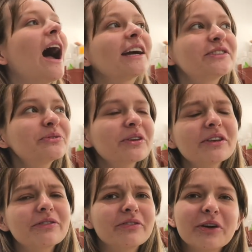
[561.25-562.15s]
I didn't
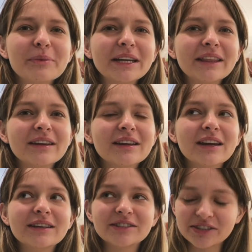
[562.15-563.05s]
really film anything,
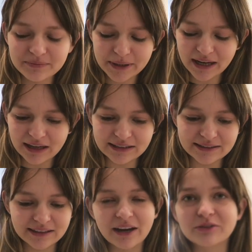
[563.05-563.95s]
and just
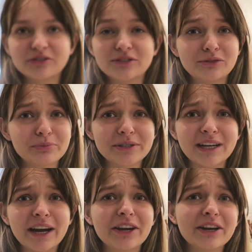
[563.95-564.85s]
because I was super
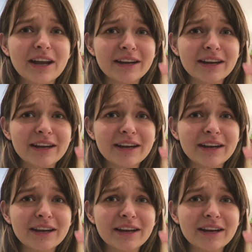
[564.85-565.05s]
tired,